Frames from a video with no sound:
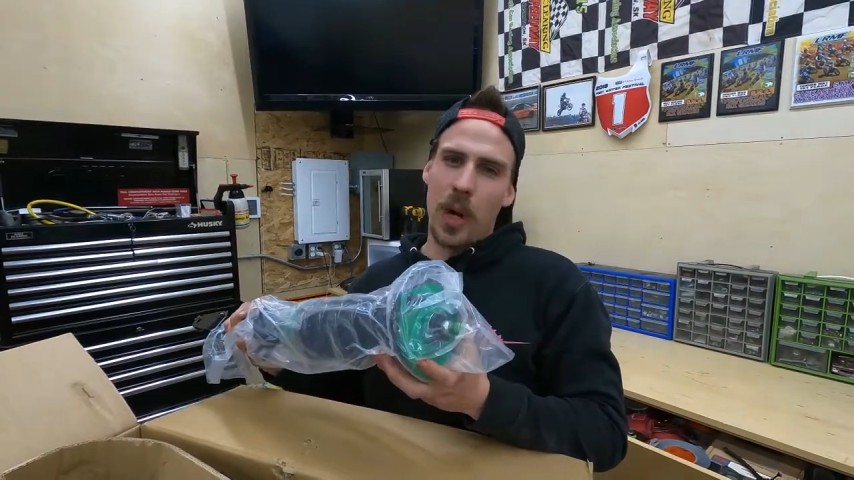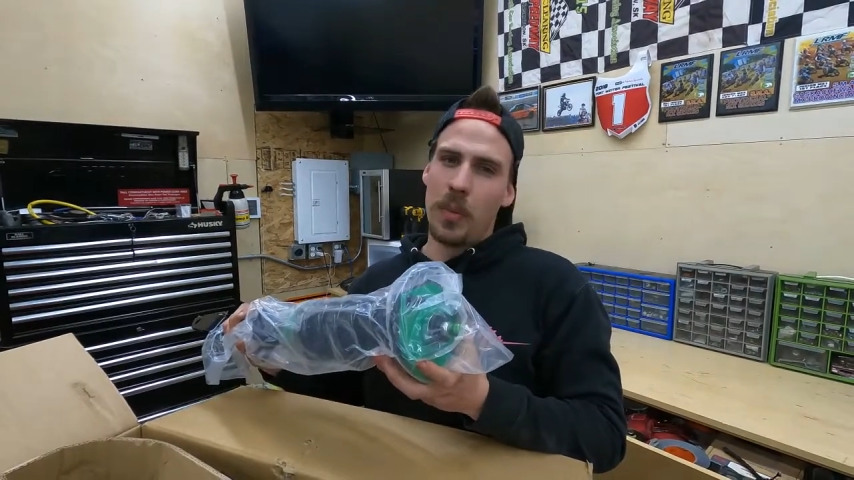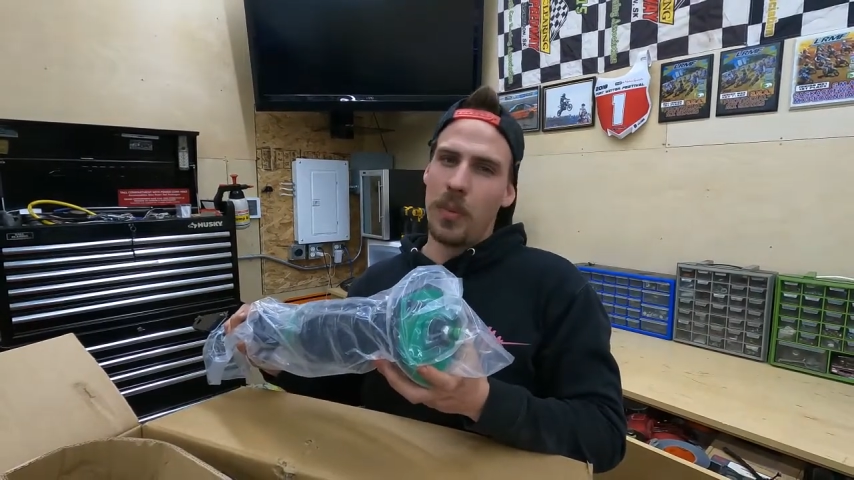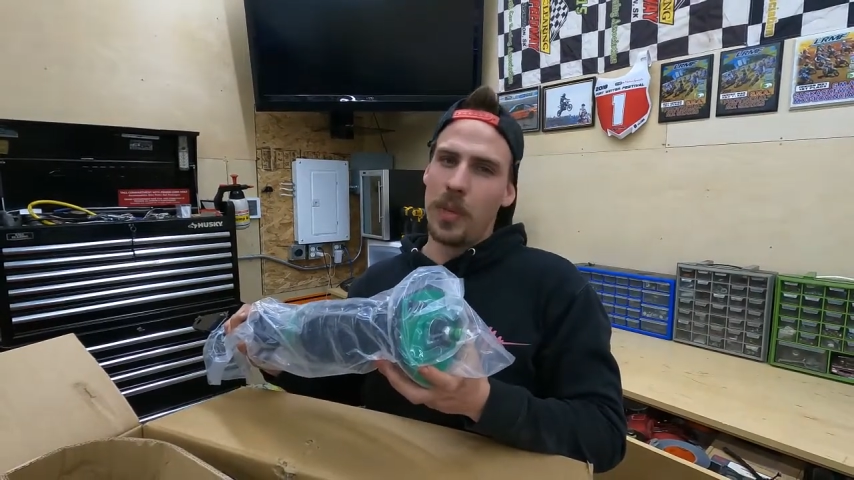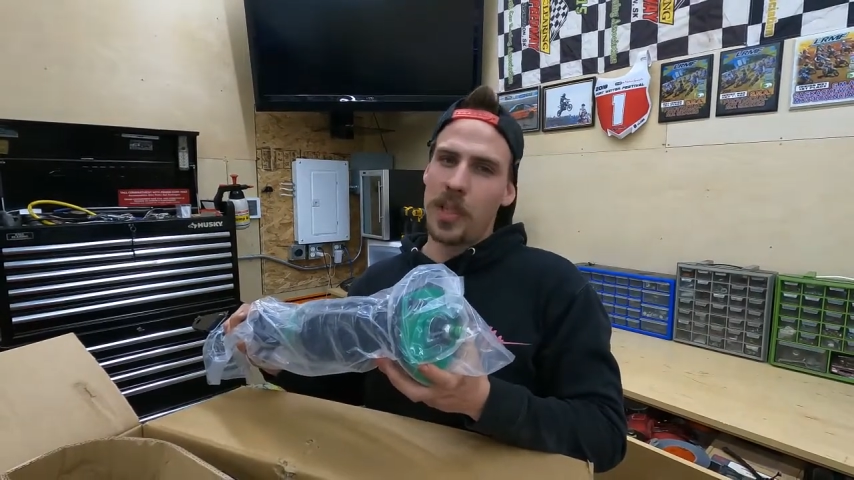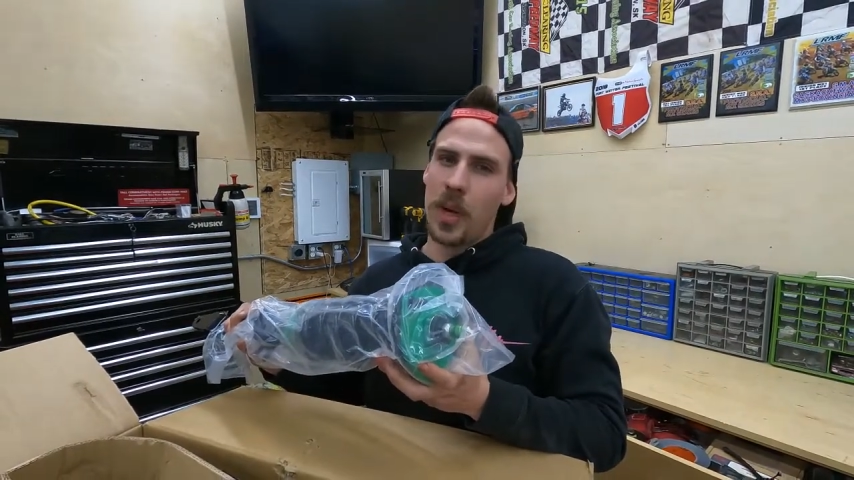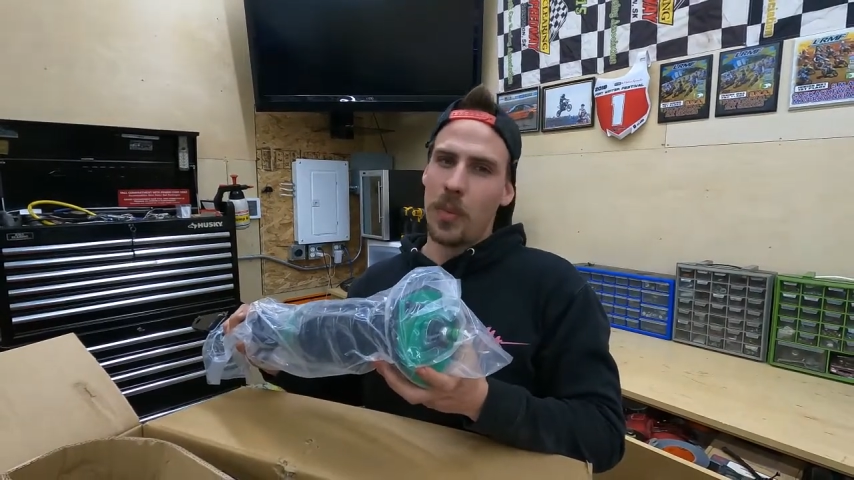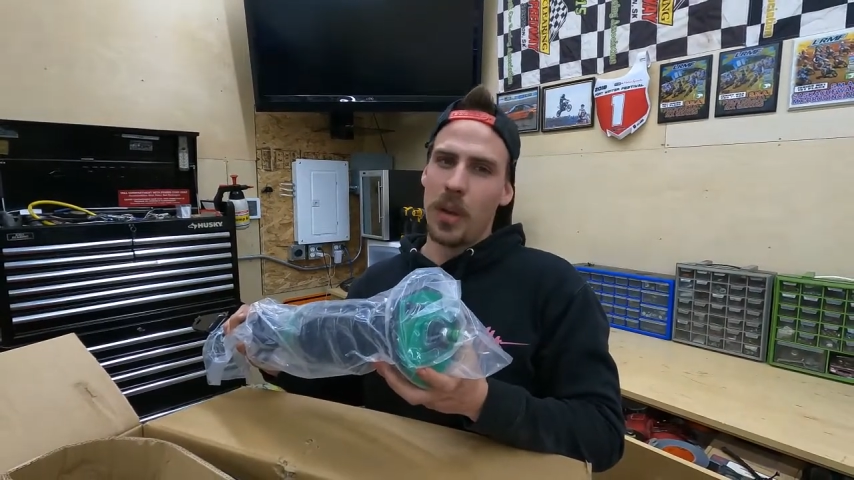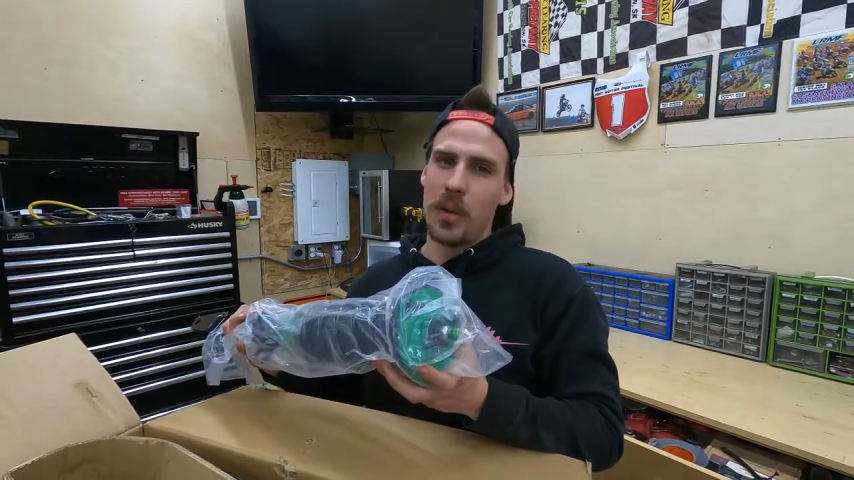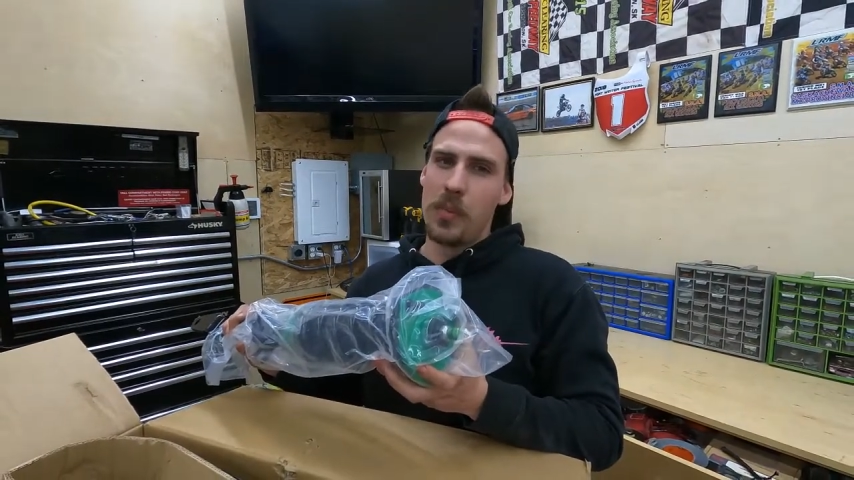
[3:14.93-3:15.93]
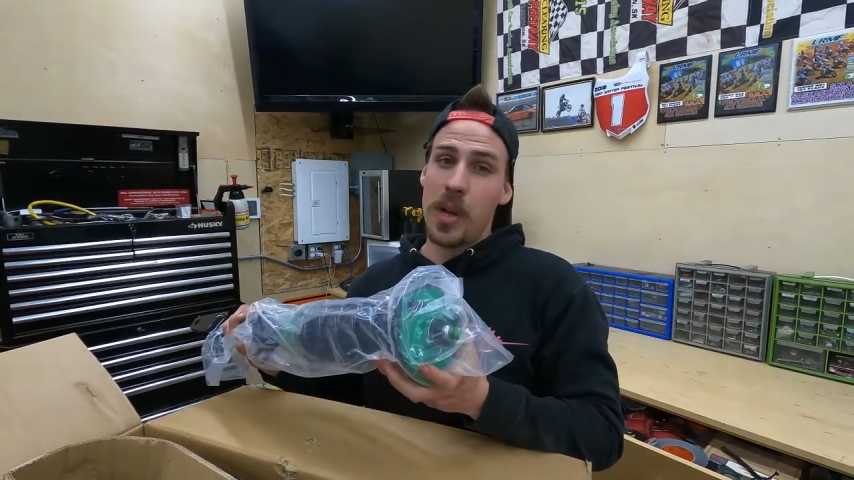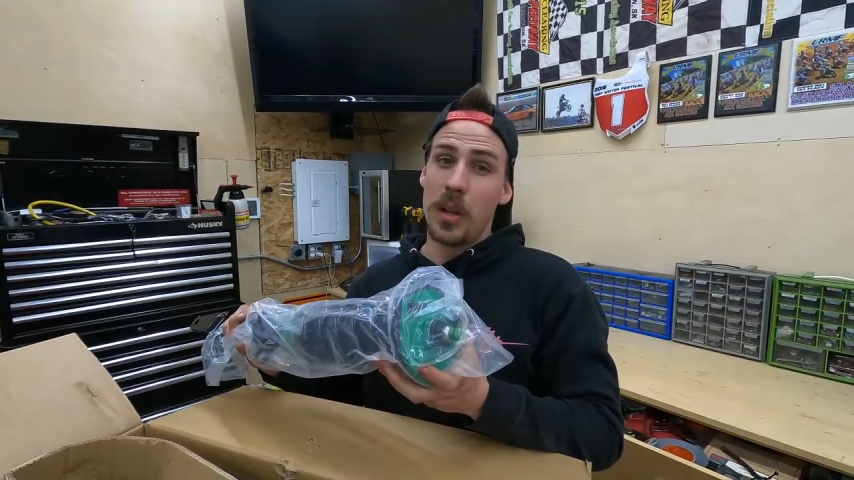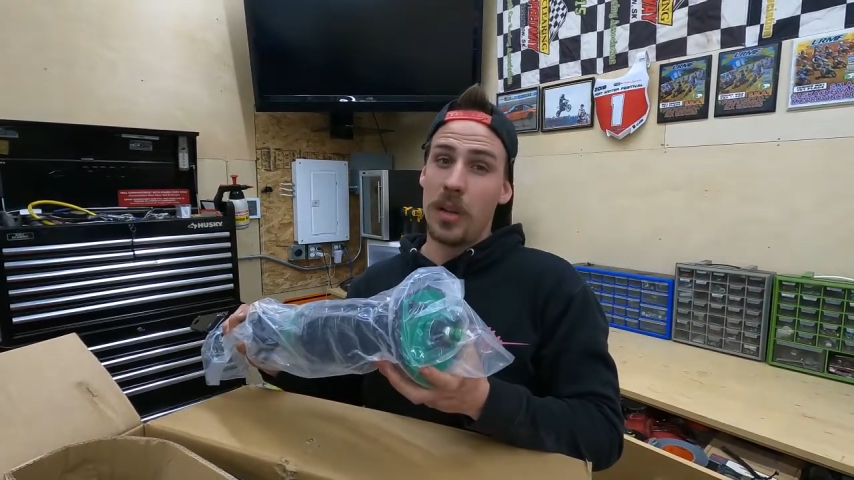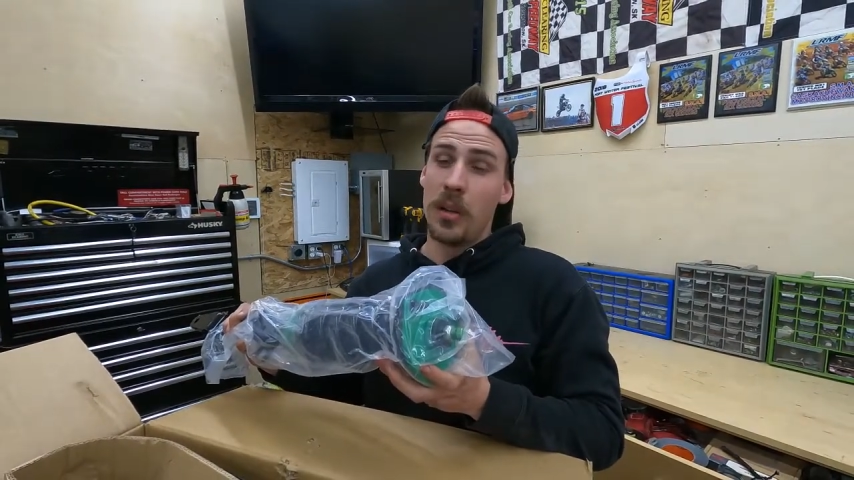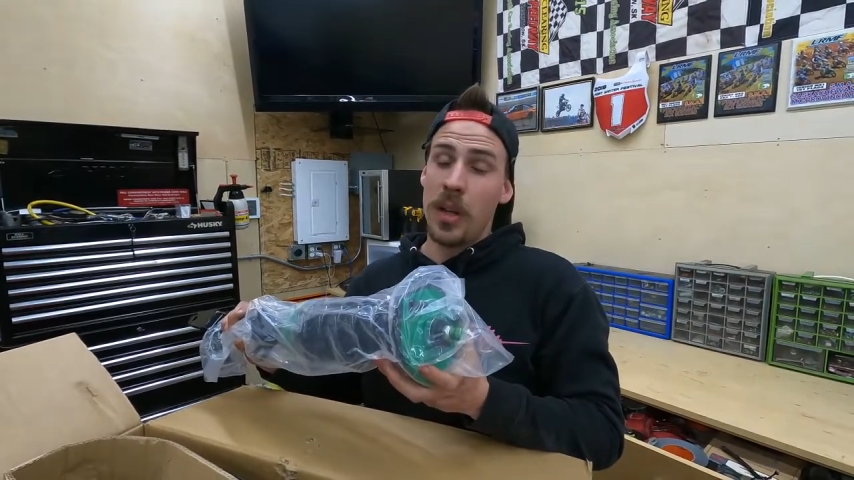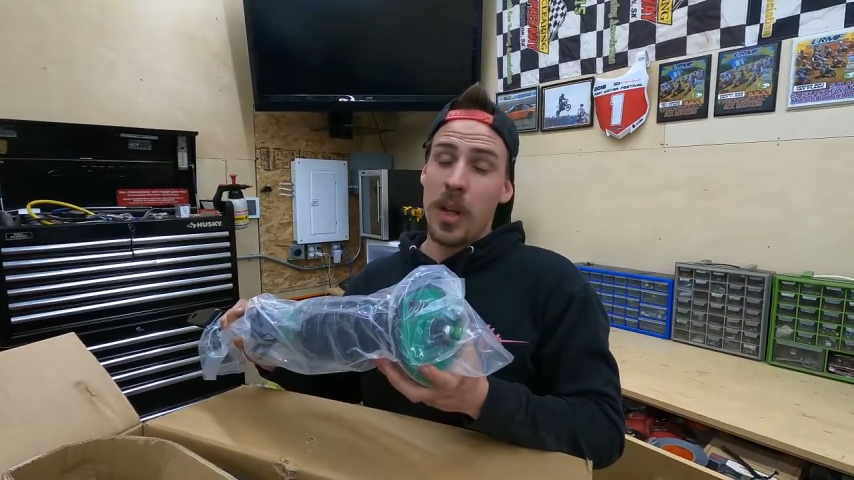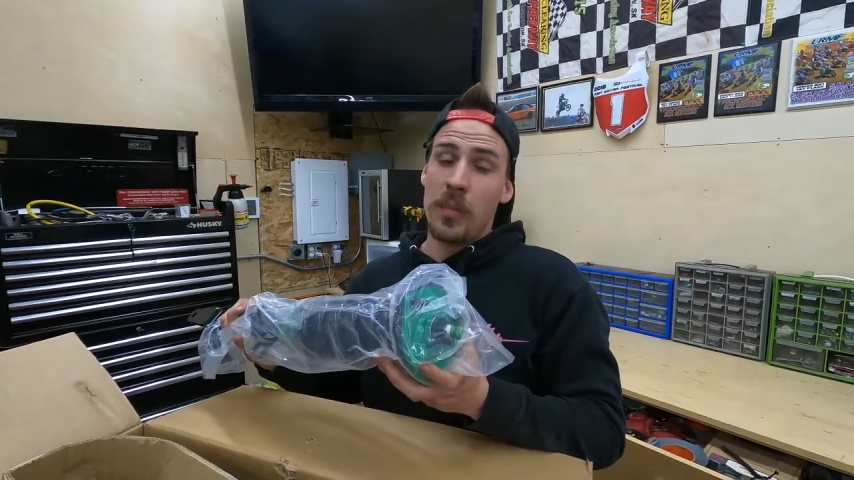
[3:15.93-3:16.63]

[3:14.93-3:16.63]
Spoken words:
probably somewhere in the middle,